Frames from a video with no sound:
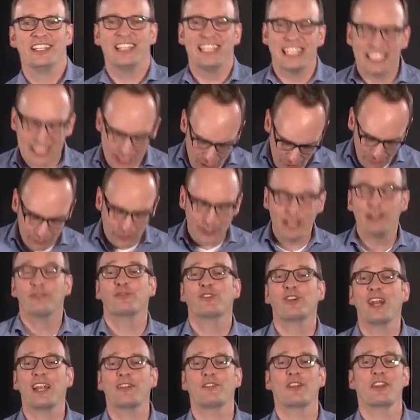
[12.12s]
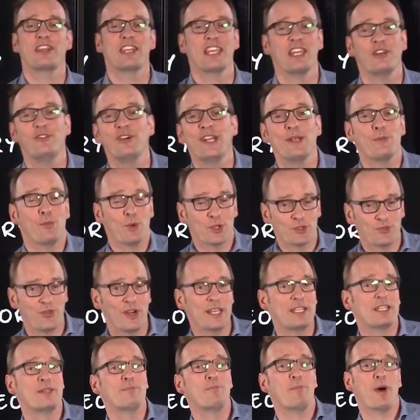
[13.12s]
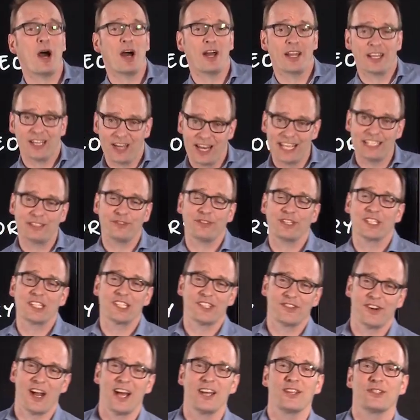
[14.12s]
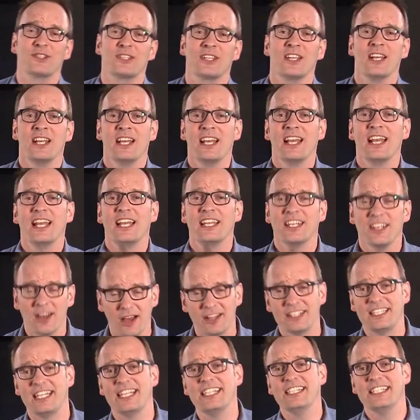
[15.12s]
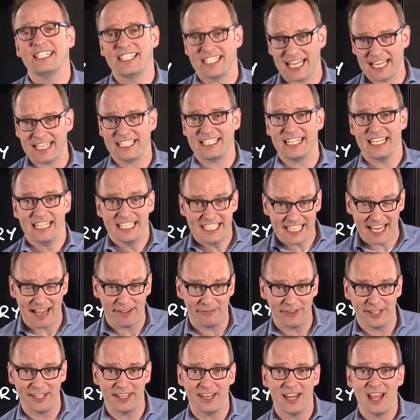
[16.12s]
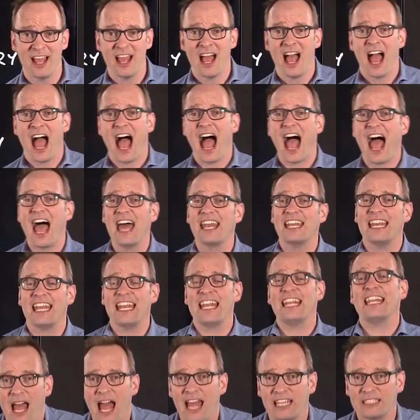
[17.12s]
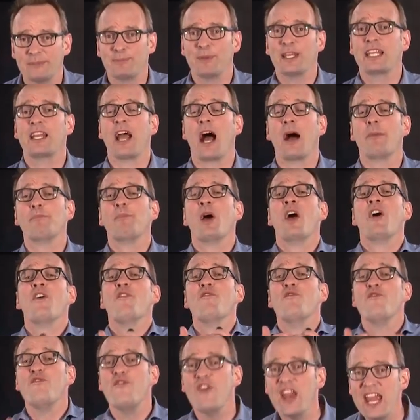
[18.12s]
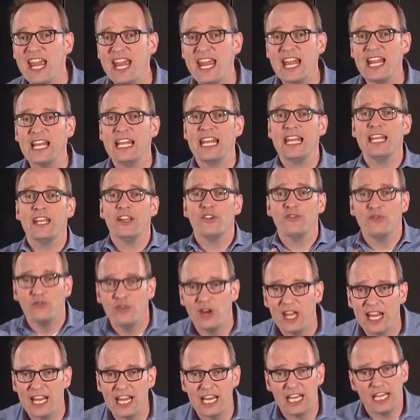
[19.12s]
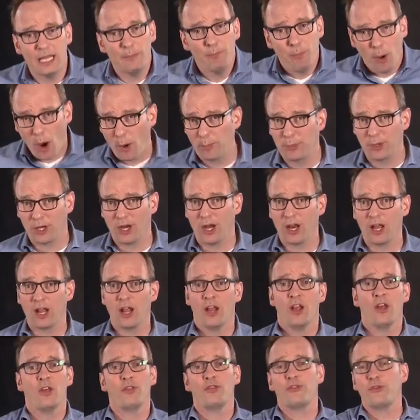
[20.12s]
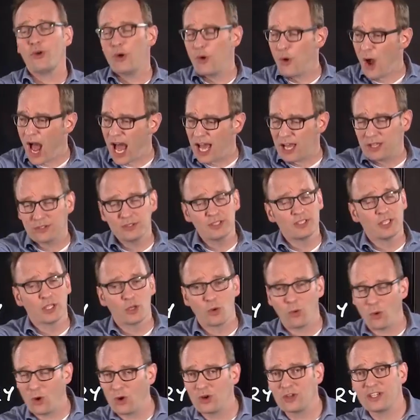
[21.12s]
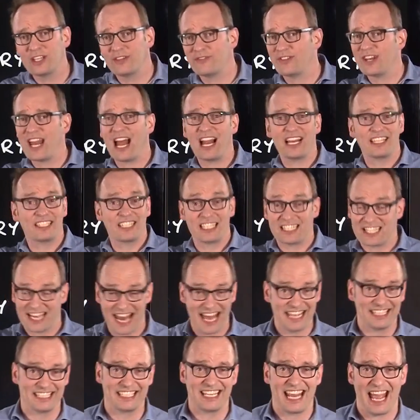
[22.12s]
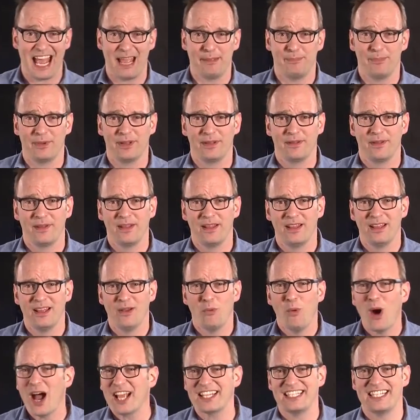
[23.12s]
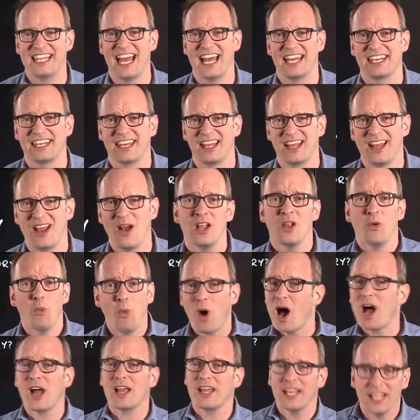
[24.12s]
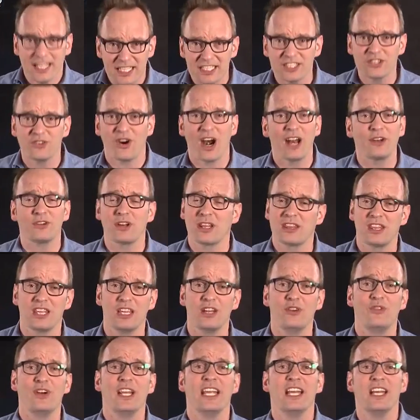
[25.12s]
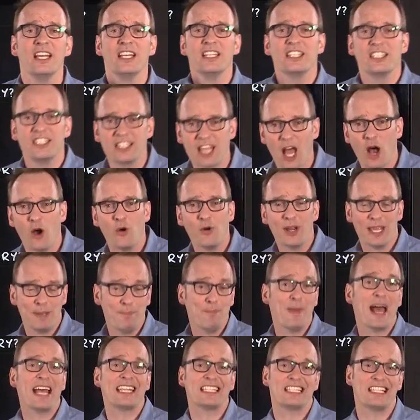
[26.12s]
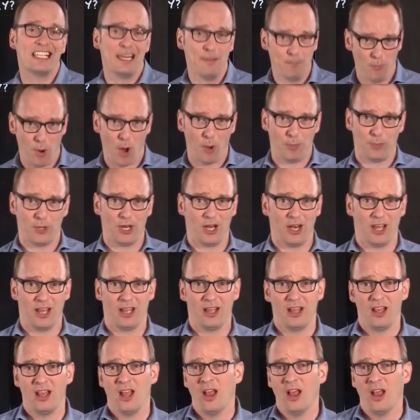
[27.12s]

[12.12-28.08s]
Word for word: Discovery of grounded Theory was written by Glaser and Strauss in 1967, and it has become really, really popular throughout the qualitative analysis landscape. Why is that? Why is grounded Theory so immensely popular?